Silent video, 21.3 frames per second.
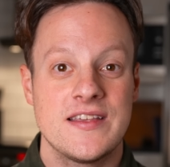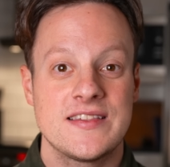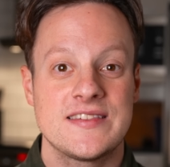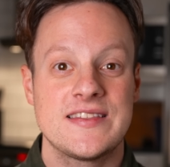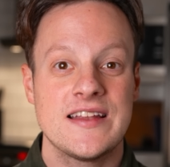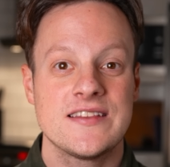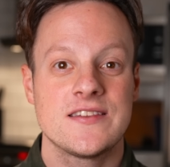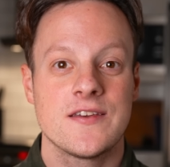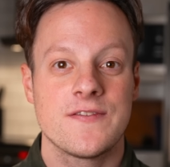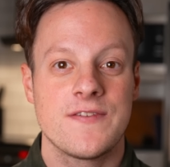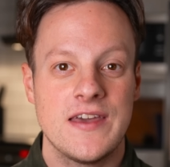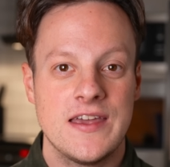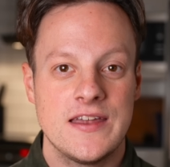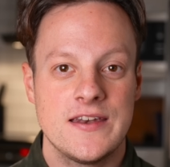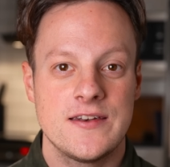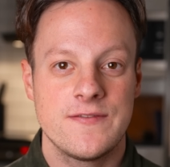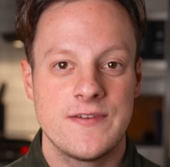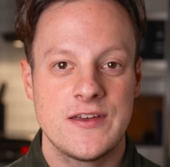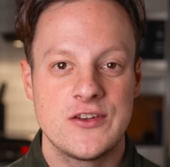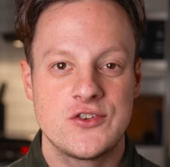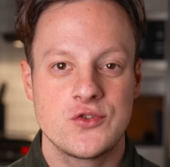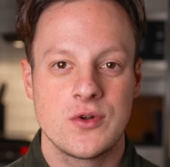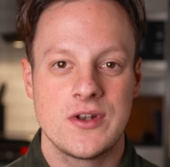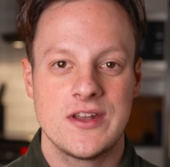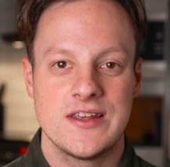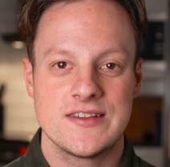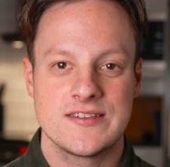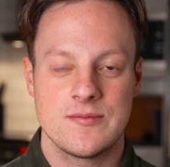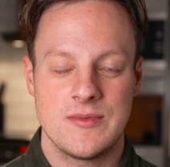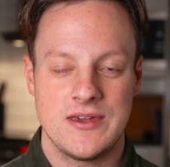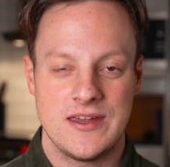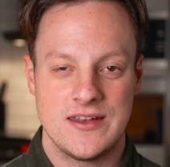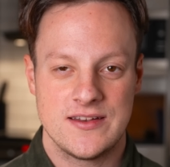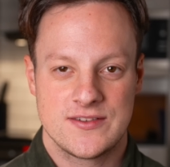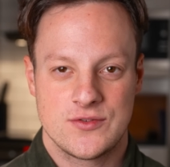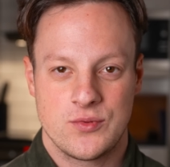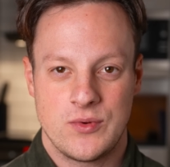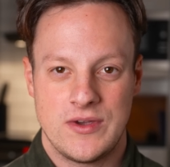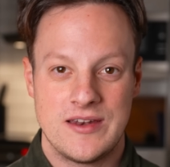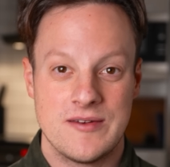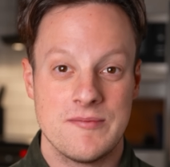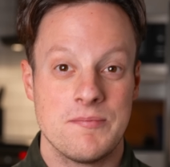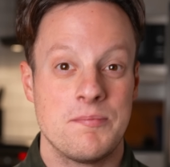The sense of individualism in
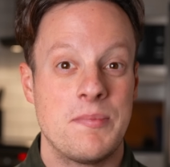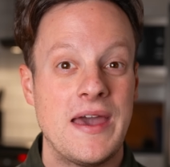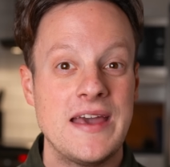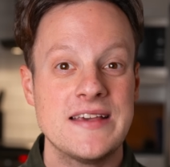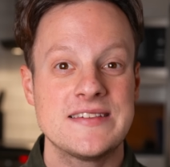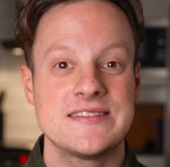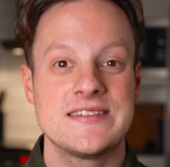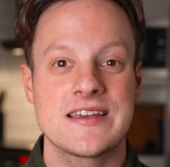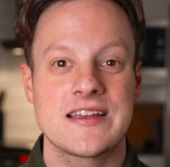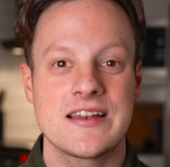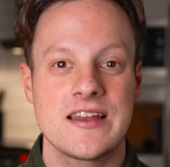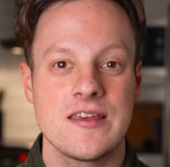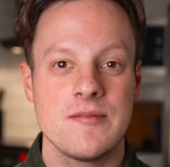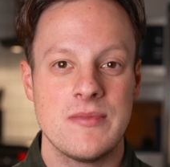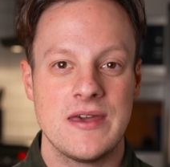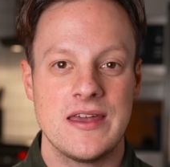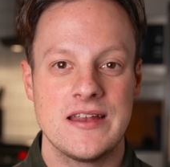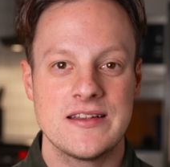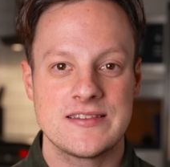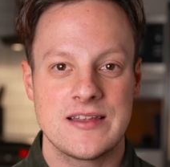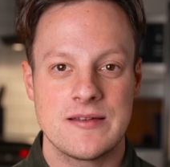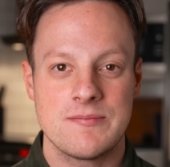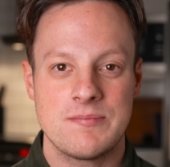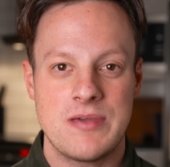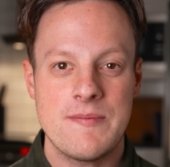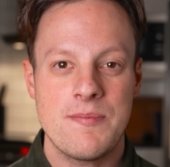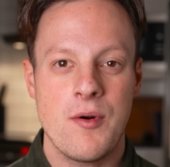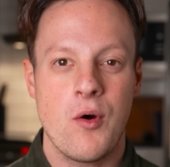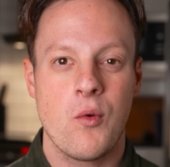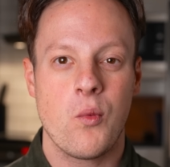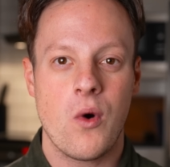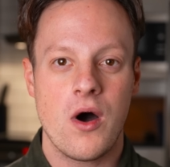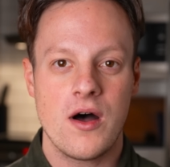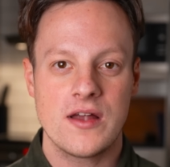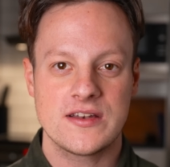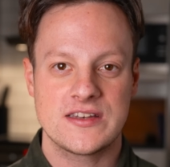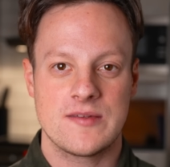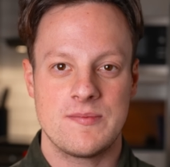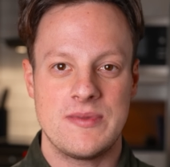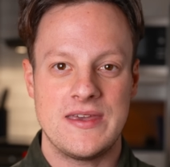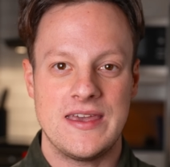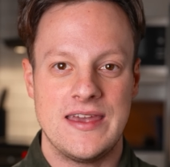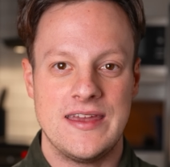Sweden basically means that people want
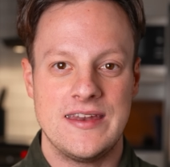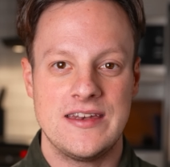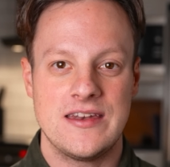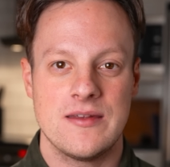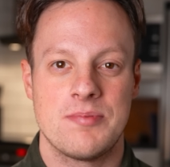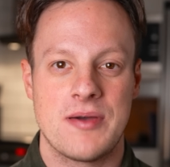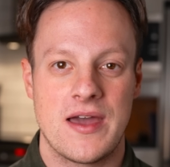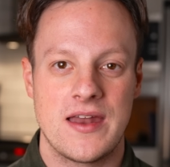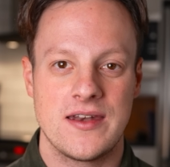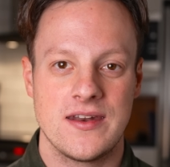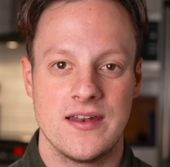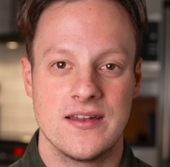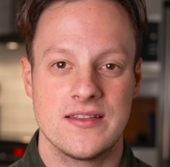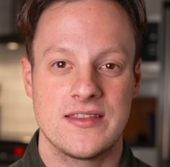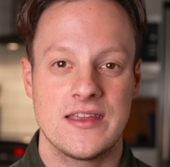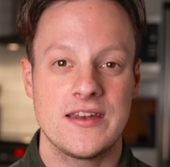to be independent.